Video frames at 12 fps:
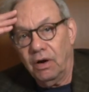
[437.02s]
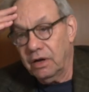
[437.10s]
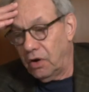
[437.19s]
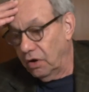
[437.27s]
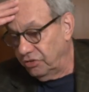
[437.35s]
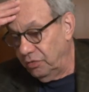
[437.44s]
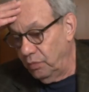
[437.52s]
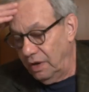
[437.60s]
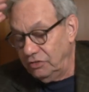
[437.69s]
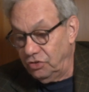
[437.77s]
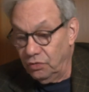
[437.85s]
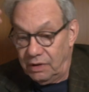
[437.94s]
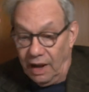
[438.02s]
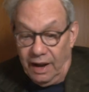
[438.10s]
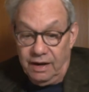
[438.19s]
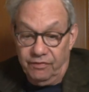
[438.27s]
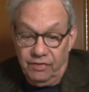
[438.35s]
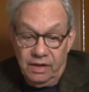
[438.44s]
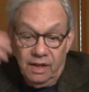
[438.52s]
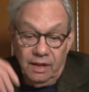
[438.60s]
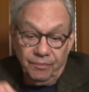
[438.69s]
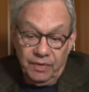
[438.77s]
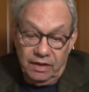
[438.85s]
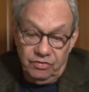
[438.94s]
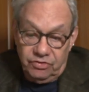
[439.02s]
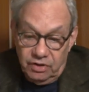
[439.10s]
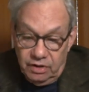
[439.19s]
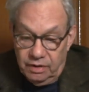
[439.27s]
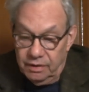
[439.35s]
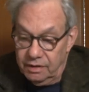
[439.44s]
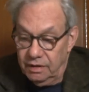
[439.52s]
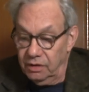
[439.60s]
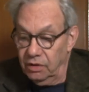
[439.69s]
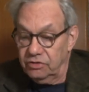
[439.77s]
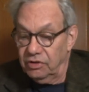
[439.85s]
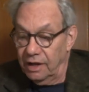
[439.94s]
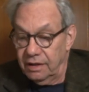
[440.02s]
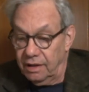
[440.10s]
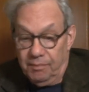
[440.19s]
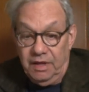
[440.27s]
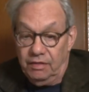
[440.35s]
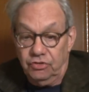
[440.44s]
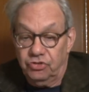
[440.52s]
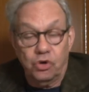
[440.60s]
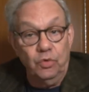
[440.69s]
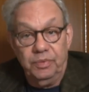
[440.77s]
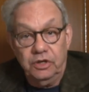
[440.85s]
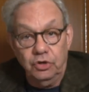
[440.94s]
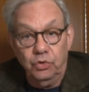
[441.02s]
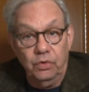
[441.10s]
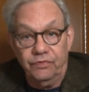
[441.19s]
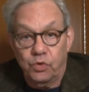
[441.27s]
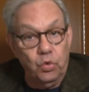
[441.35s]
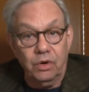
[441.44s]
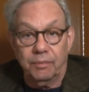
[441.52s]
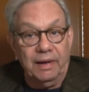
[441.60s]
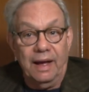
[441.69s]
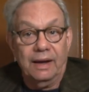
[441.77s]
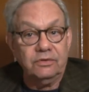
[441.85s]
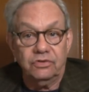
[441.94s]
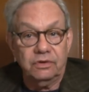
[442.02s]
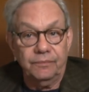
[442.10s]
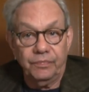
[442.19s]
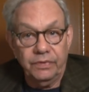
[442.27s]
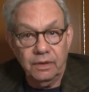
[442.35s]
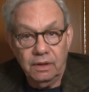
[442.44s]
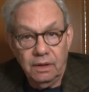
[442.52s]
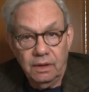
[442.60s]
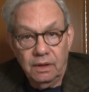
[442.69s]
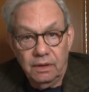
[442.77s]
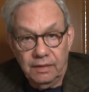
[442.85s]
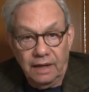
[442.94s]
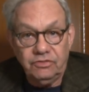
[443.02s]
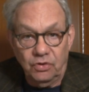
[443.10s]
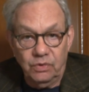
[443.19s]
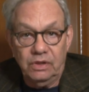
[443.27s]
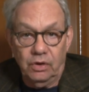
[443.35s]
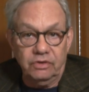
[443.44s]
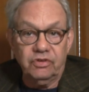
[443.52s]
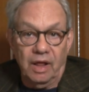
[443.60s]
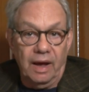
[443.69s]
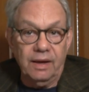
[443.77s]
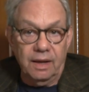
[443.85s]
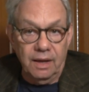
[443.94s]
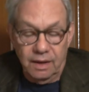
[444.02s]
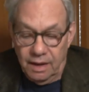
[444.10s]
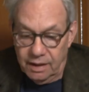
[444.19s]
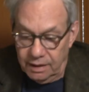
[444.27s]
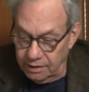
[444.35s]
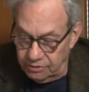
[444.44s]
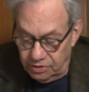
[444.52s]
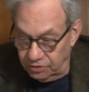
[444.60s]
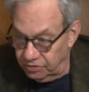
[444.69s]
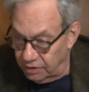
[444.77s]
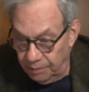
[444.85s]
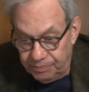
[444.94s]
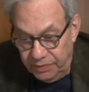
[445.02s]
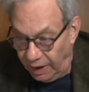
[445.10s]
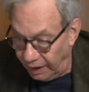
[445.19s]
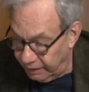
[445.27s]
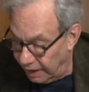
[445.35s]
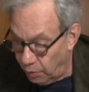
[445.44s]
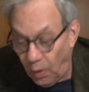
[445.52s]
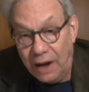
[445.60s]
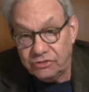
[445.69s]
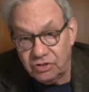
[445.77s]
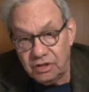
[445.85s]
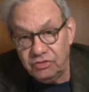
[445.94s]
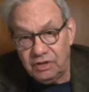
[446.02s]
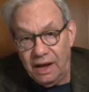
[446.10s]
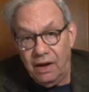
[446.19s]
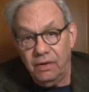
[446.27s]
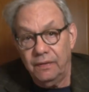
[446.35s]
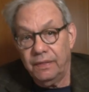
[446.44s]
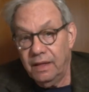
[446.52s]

Carson Wentz, who kind of, it looks like to me the Scooby-Doo of quarterbacks. That's who he looks like. And it just, I got to watch this now